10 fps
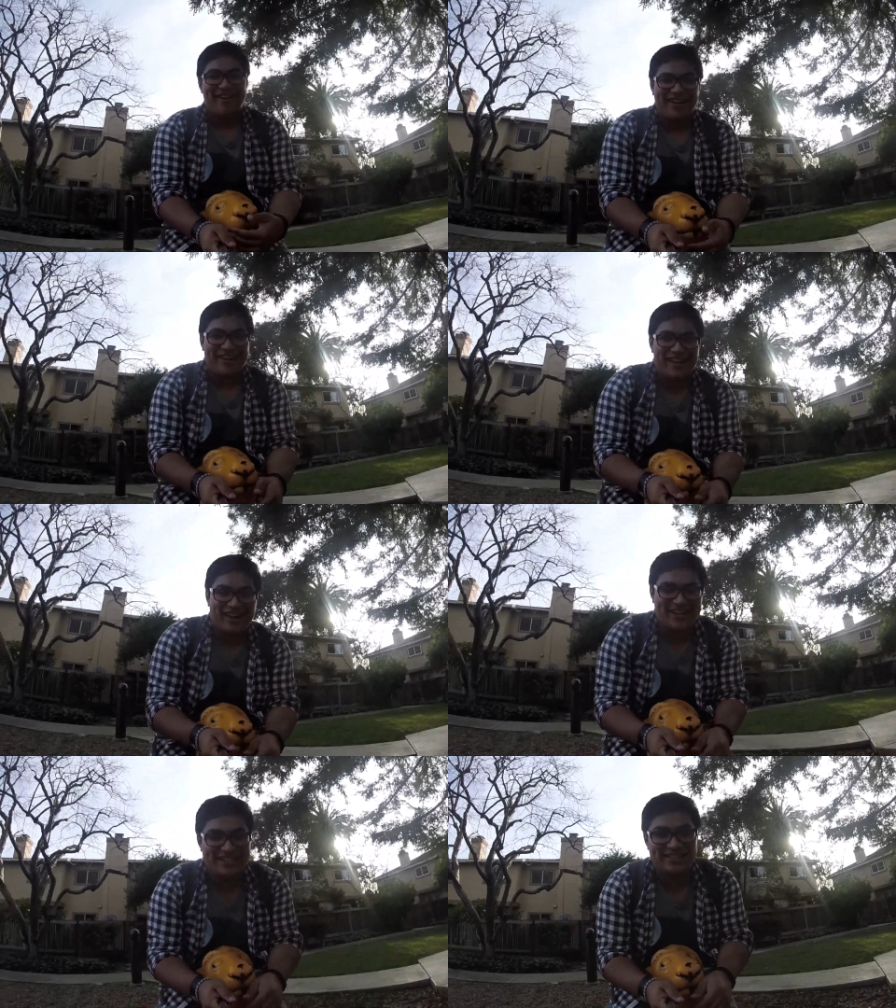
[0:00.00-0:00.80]
okay,
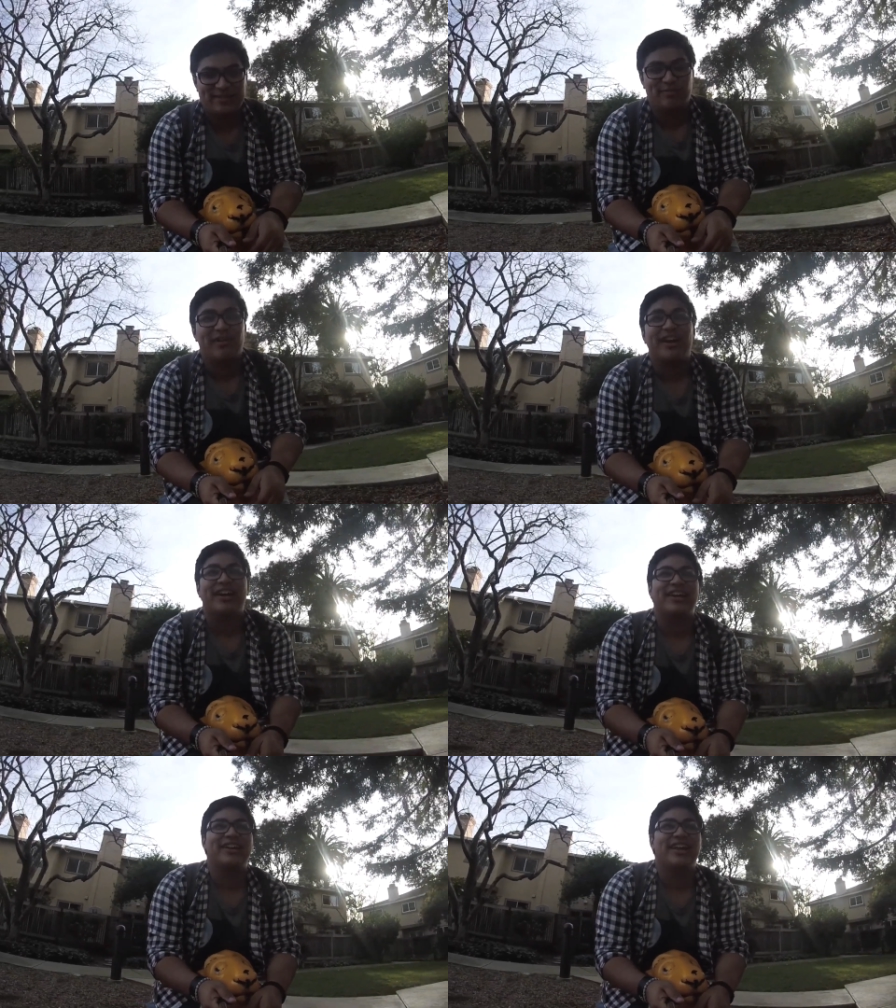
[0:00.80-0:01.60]
guys, it's
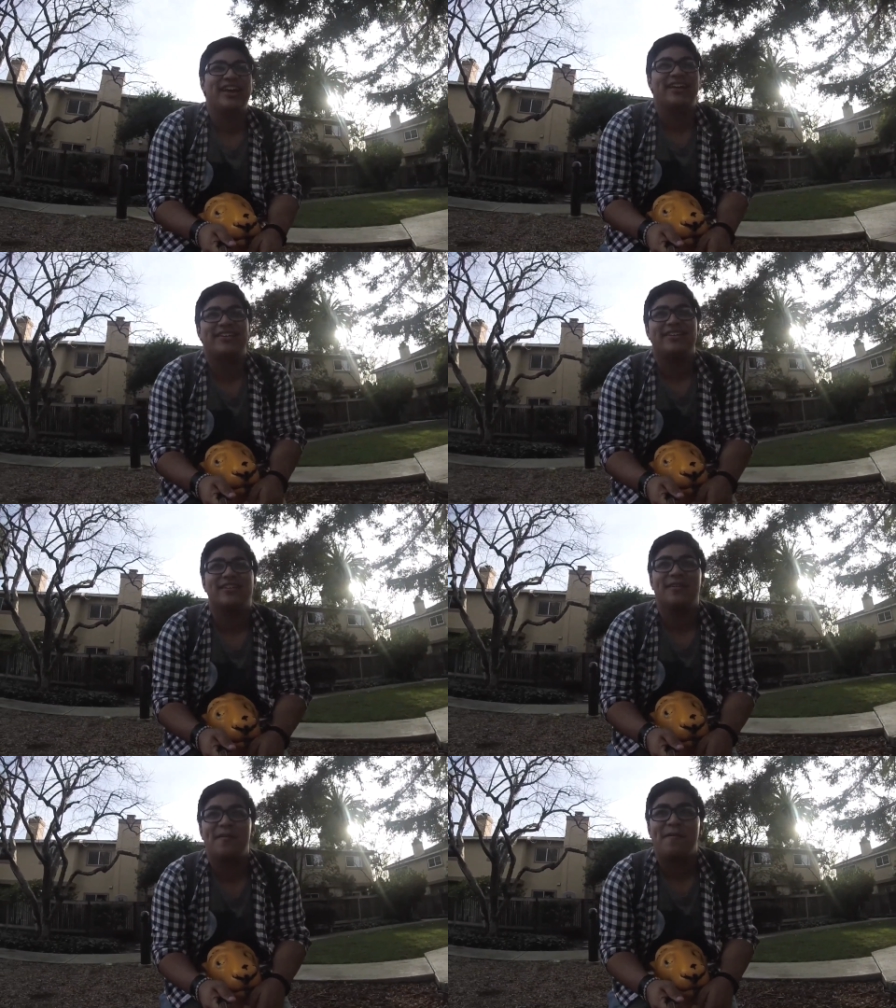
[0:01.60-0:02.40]
Brian, and
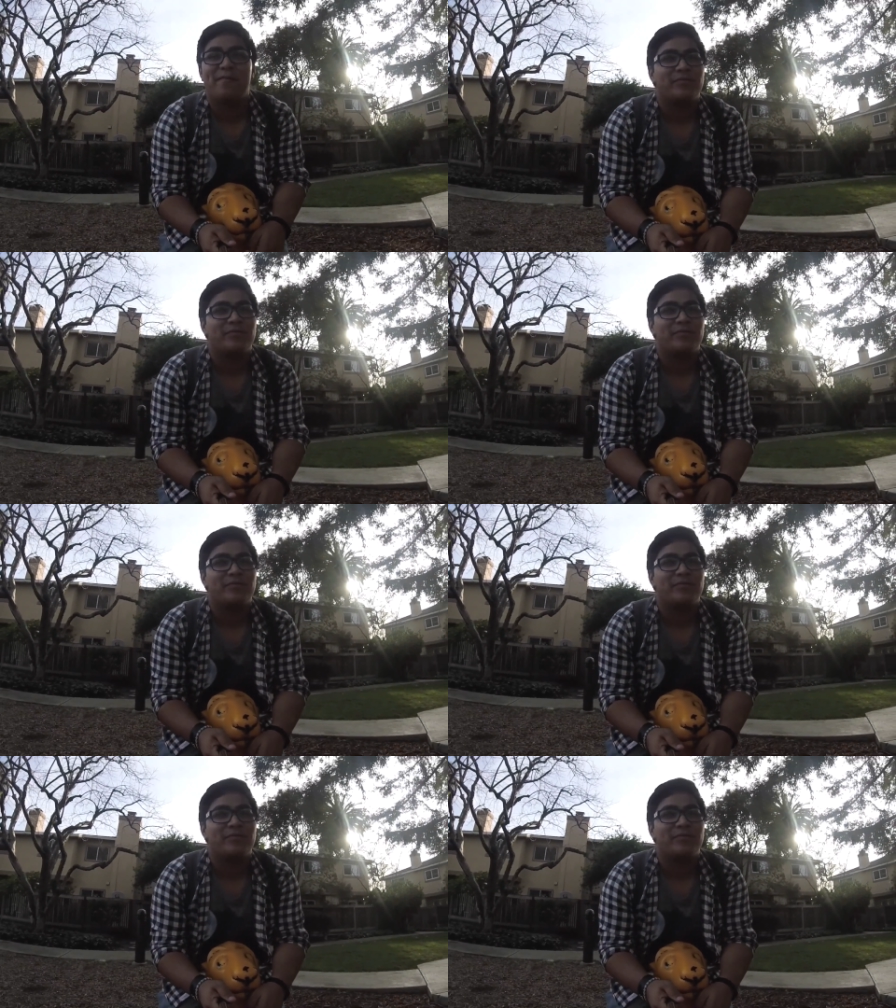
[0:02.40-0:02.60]
uh,